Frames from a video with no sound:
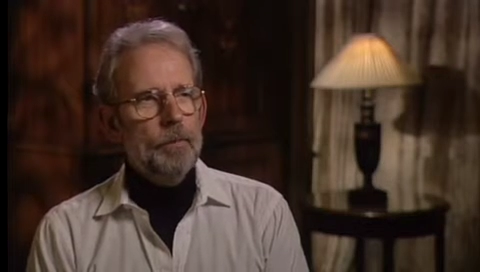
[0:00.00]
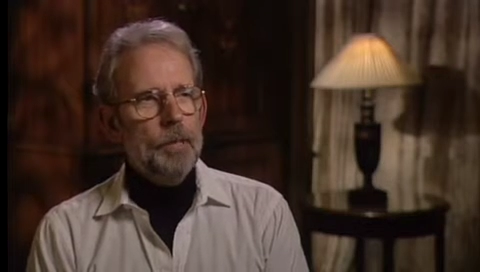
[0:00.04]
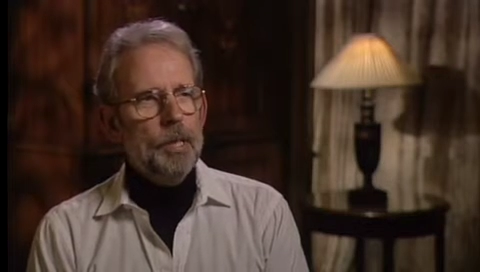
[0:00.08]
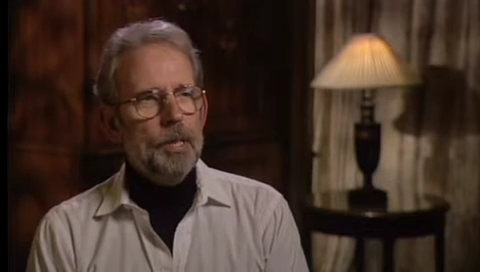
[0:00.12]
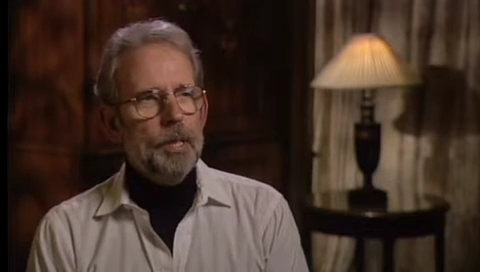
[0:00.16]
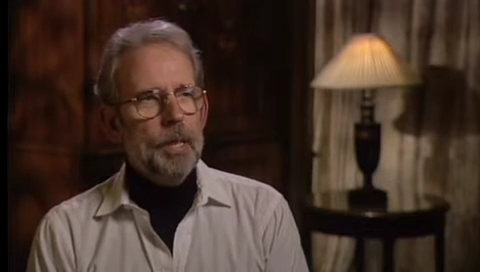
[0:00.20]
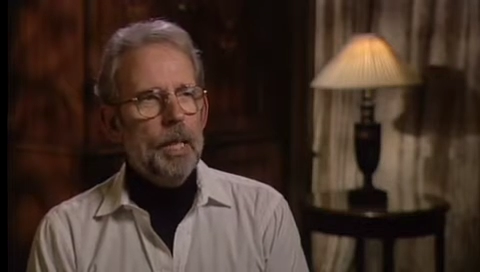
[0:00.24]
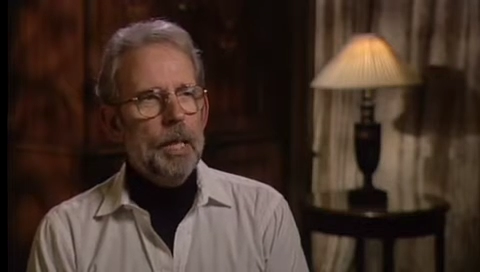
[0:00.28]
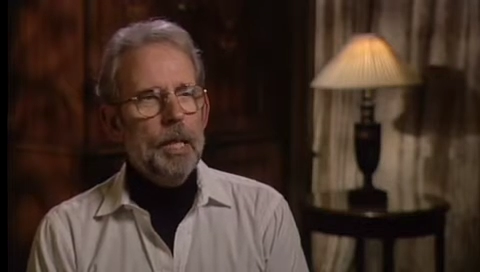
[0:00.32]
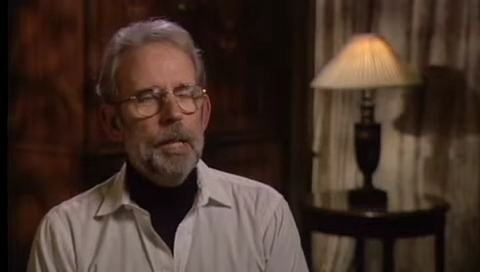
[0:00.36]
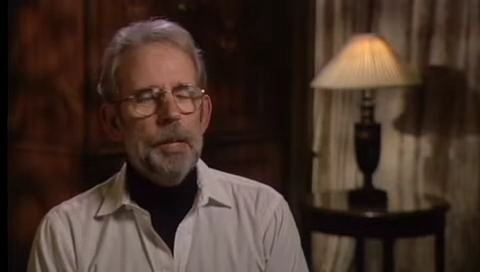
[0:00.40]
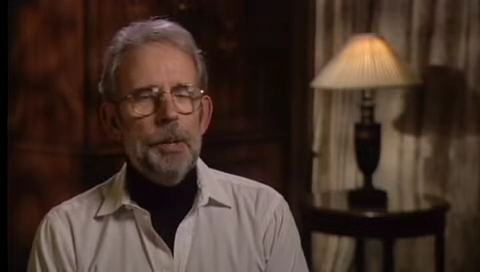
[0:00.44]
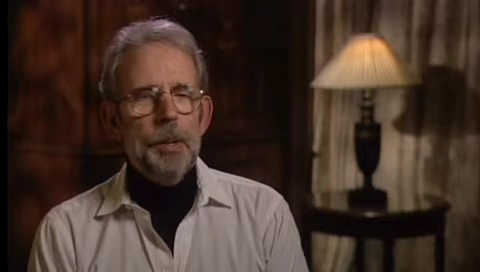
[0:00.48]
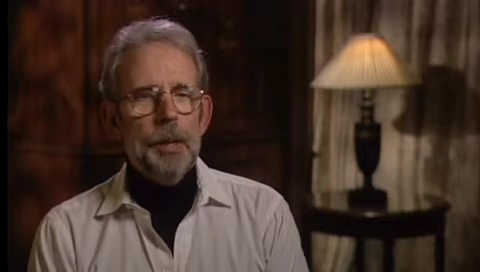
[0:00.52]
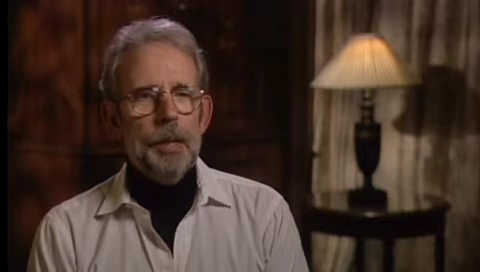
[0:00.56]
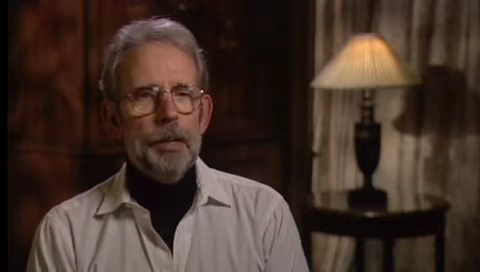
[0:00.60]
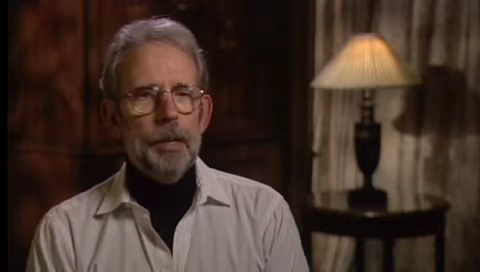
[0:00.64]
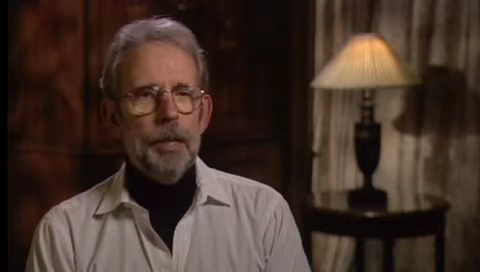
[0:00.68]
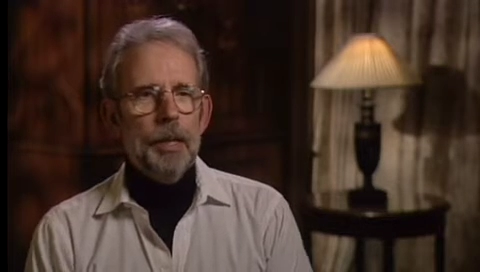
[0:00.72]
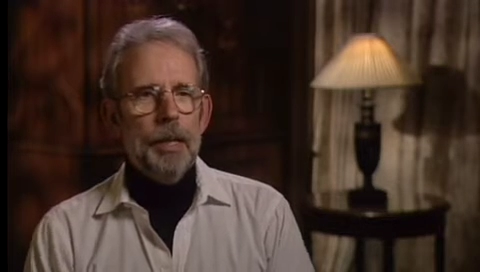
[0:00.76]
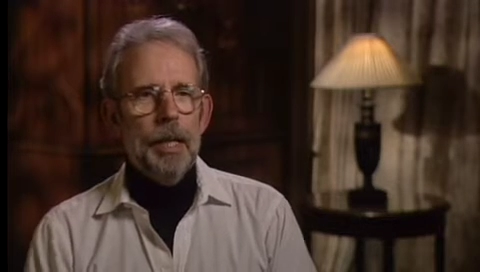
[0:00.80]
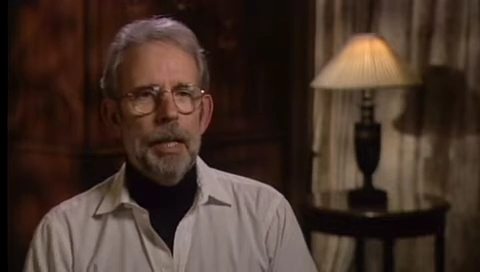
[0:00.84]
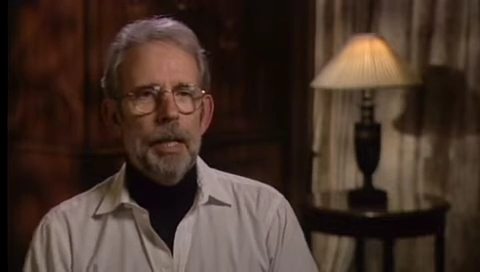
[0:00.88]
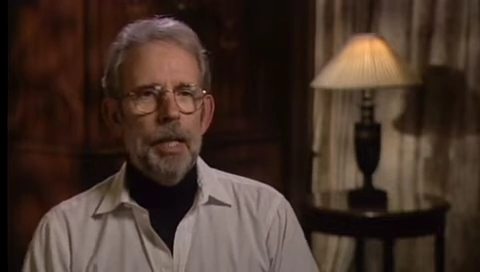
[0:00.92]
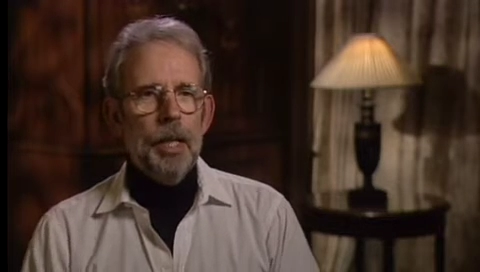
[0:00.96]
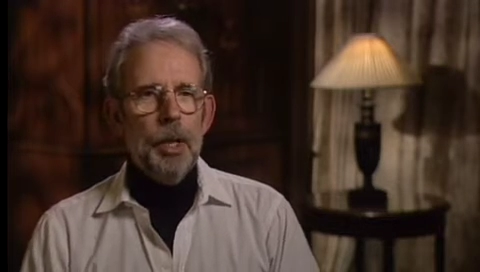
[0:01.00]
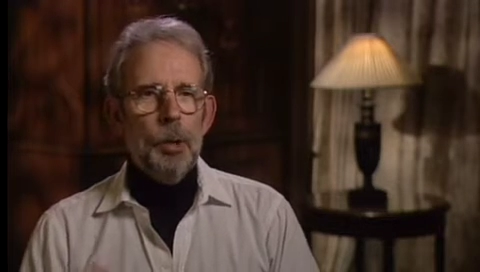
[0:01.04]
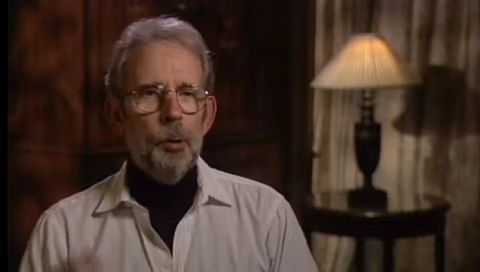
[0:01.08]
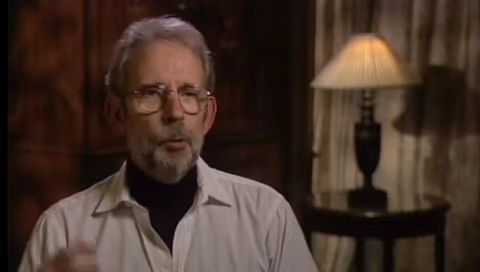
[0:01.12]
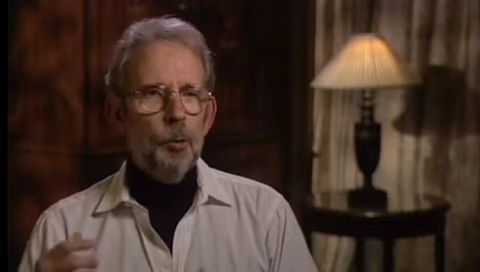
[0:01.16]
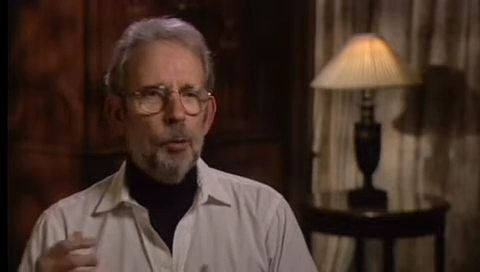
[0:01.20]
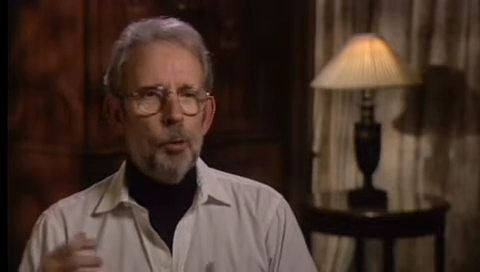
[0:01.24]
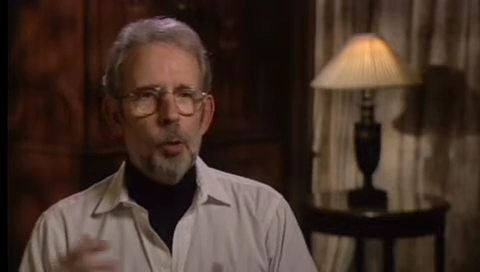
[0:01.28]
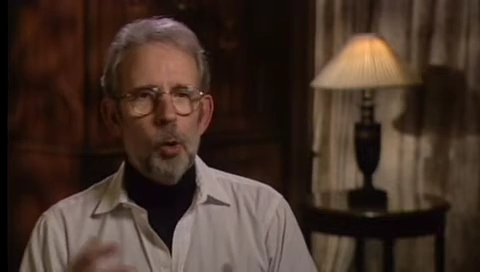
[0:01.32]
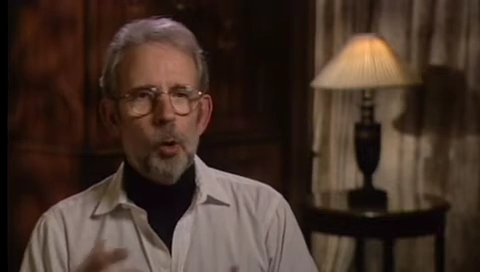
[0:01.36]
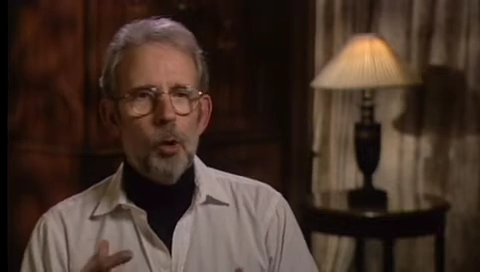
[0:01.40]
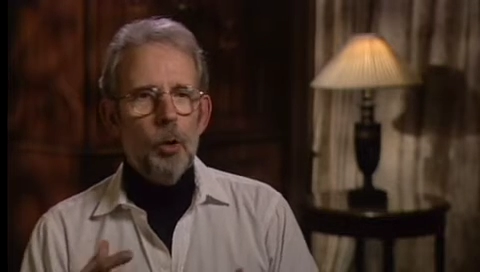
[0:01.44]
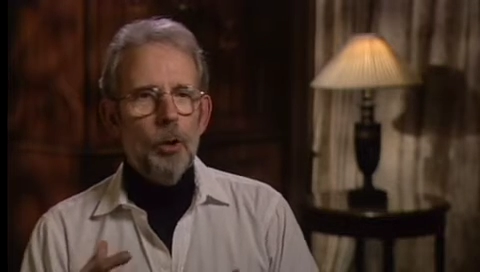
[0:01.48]
just anything that had a
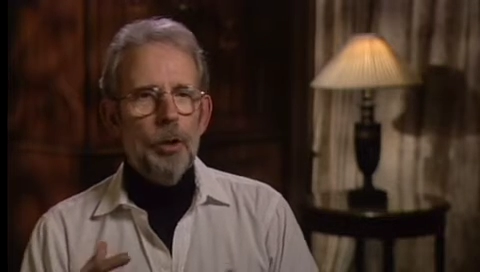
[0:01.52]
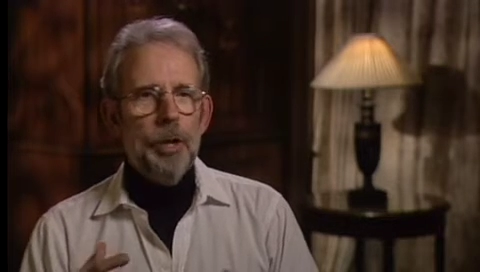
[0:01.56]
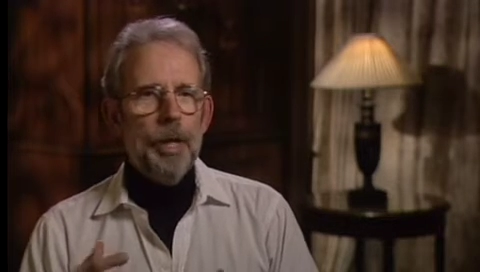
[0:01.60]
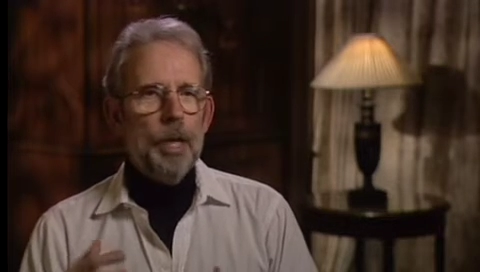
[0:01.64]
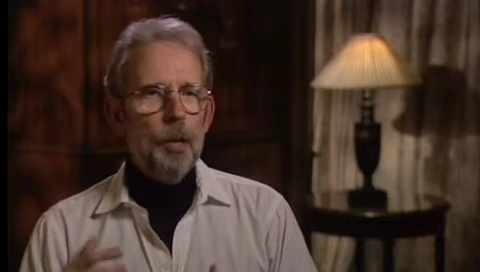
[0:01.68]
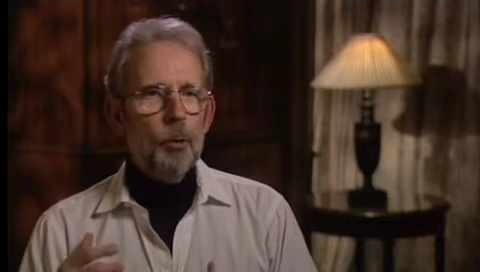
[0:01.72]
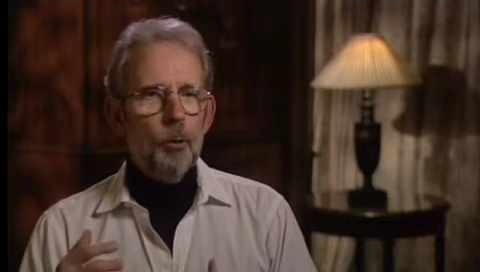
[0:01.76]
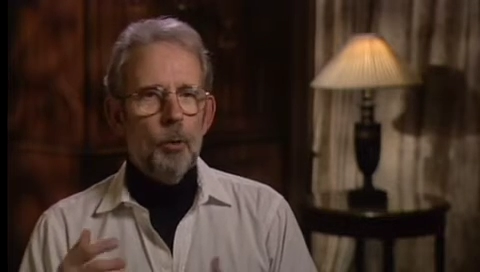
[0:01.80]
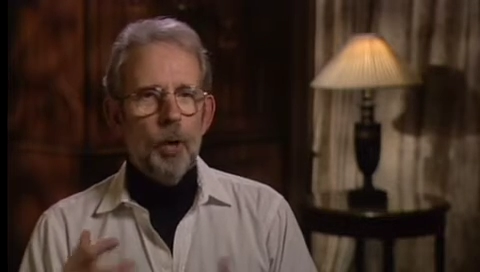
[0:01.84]
roaring,